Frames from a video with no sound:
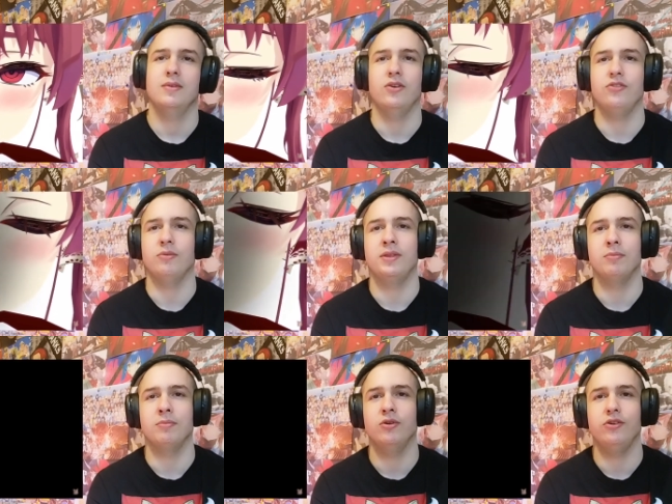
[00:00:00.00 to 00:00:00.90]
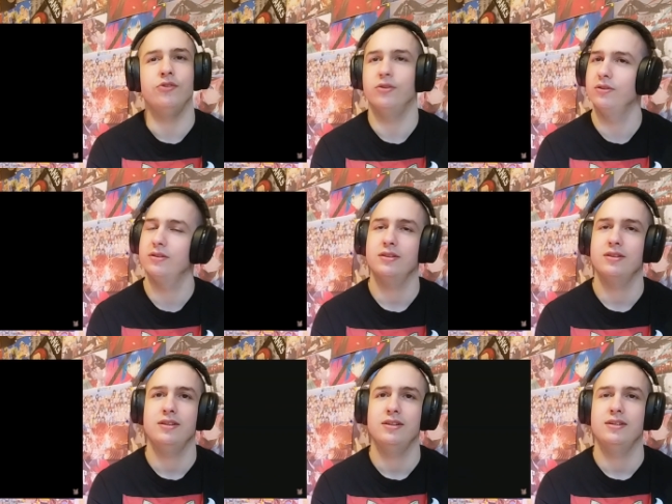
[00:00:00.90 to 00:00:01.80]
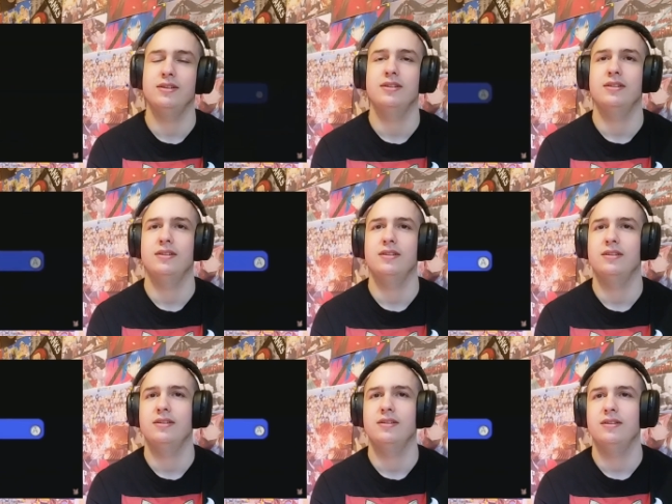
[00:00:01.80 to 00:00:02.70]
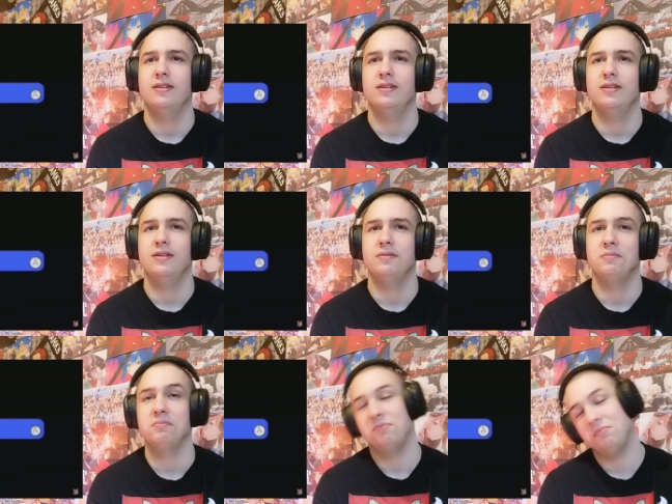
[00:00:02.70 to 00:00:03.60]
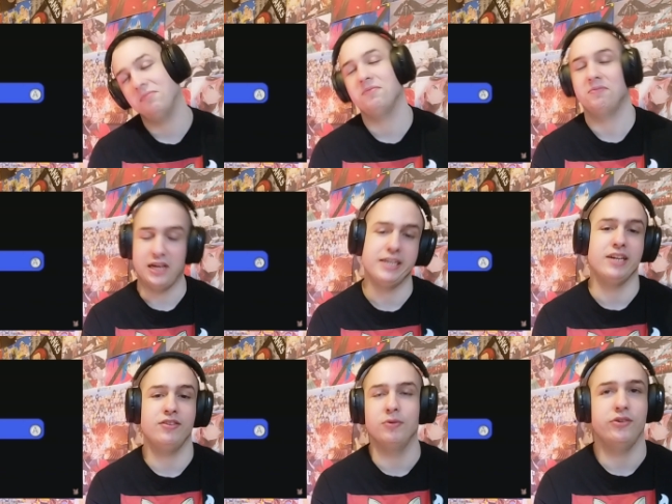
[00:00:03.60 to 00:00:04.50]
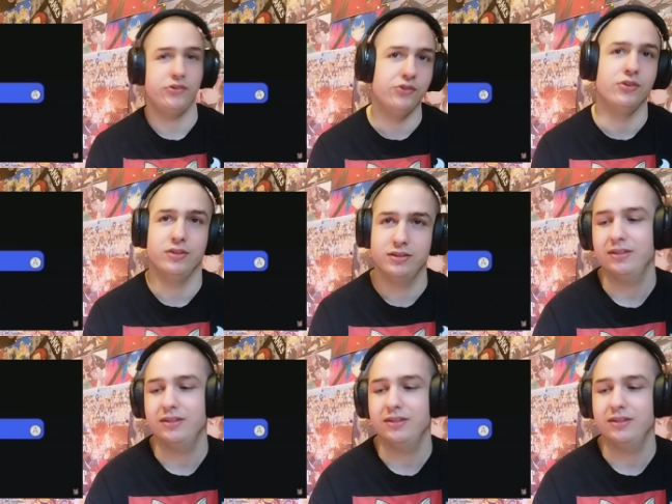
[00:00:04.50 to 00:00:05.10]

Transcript: Or something more original. Super Luigi! I guess more original.